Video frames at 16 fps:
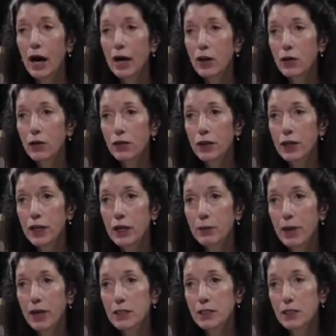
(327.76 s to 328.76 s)
I don't think
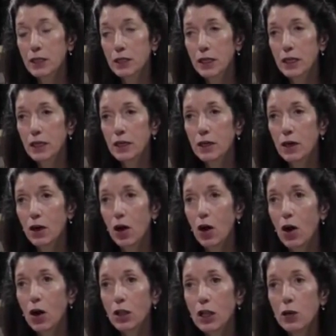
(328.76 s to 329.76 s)
I'm asking a lot.
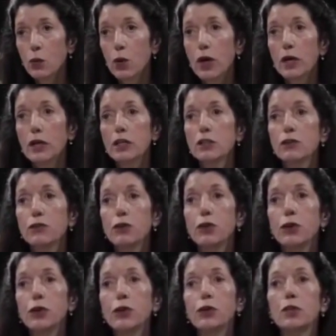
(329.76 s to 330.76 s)
All I want is for
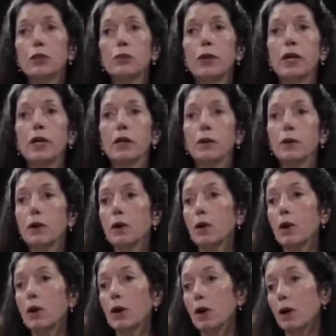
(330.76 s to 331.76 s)
you to make
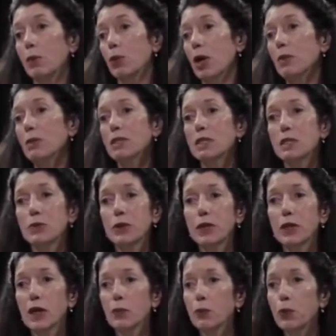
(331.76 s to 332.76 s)
a promise to
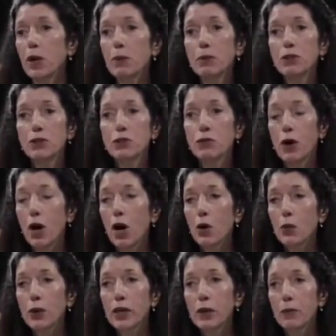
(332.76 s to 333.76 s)
me, a promise you've
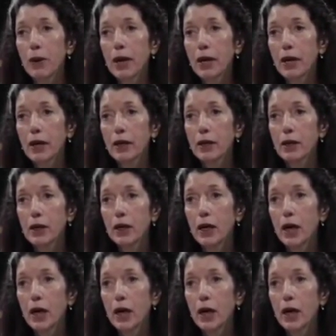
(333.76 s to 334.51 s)
already made.